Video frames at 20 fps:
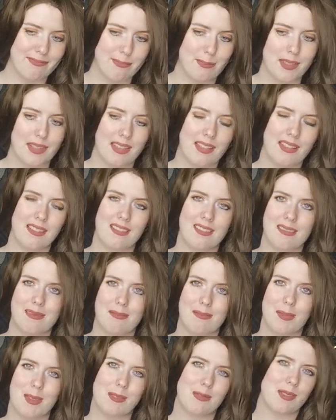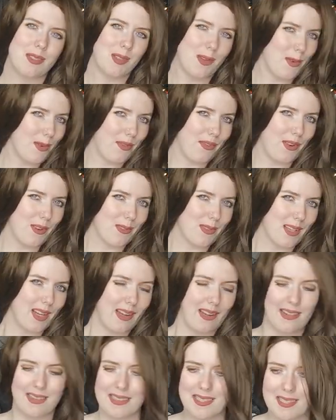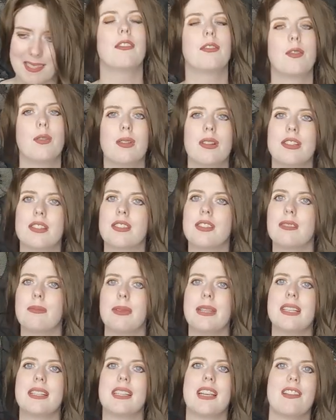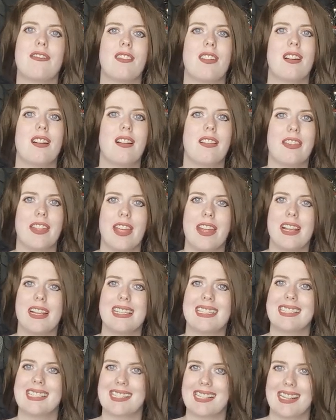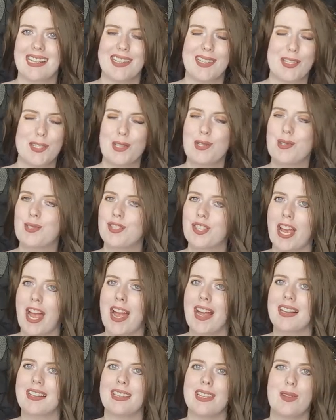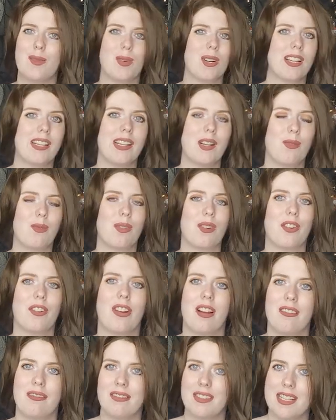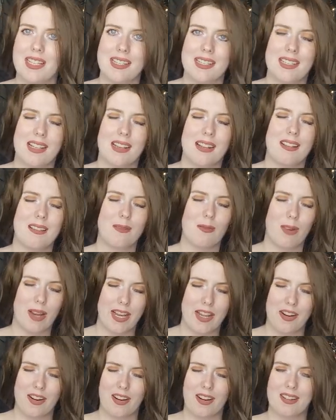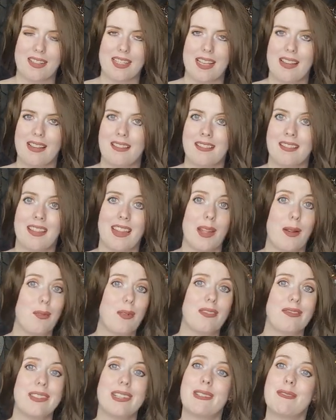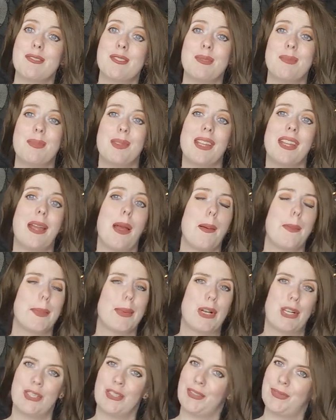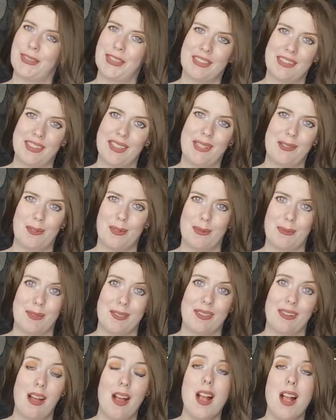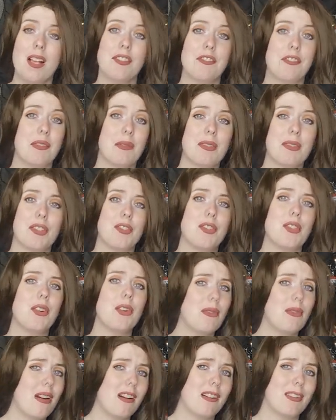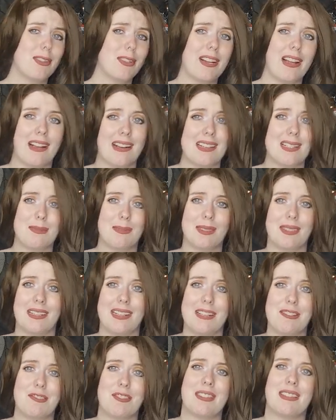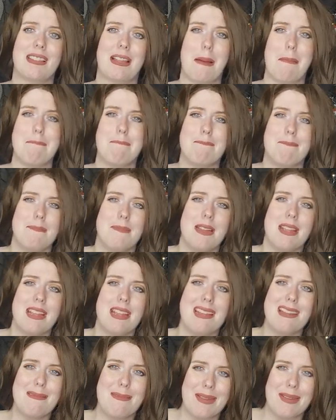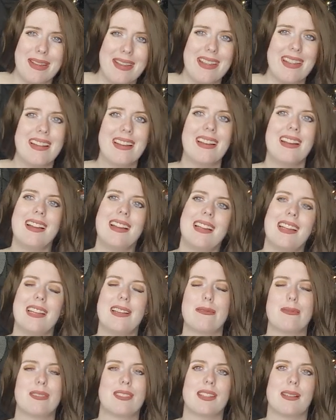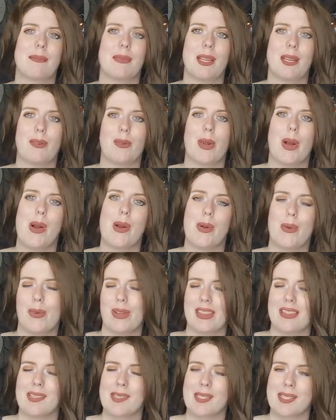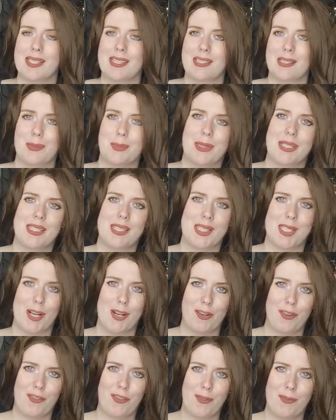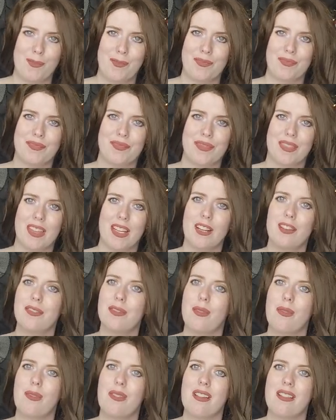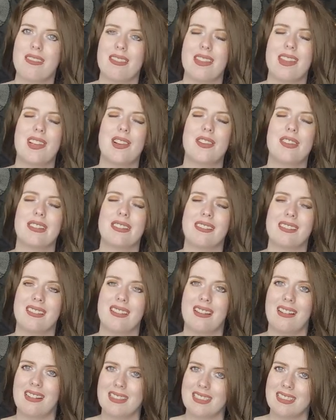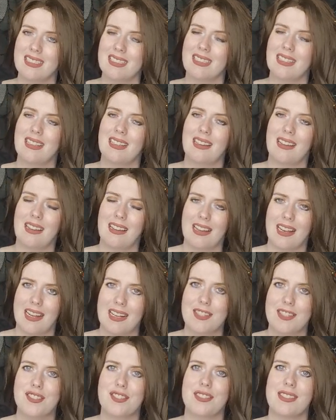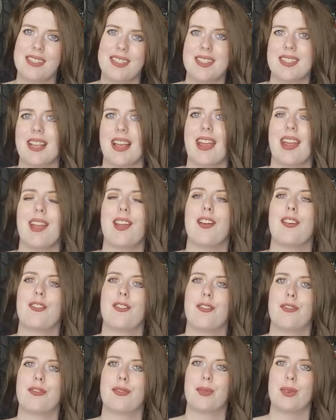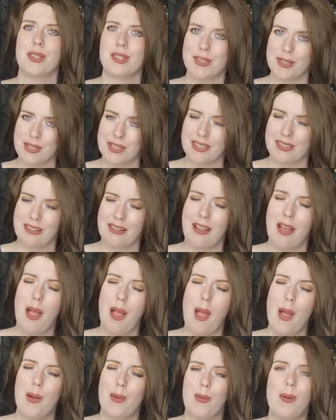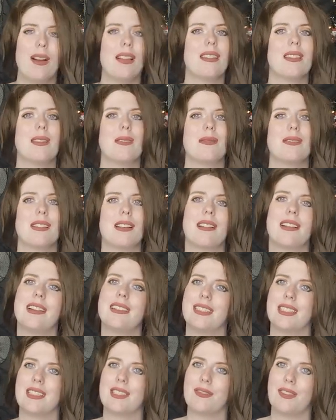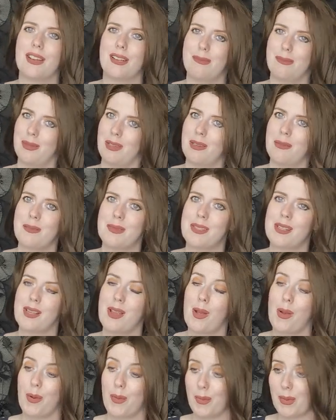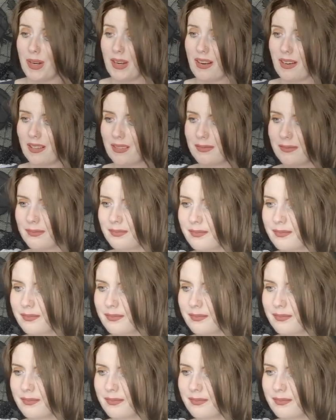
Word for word: But then, aren't most UFO sightings? Of course, to be safe, they decided to check the working order of these radars, and they were found to be perfectly normal. So there was no other explanation that maybe it was something wrong with the system itself. Therefore, they could not actually say for certain what those unidentified blips were.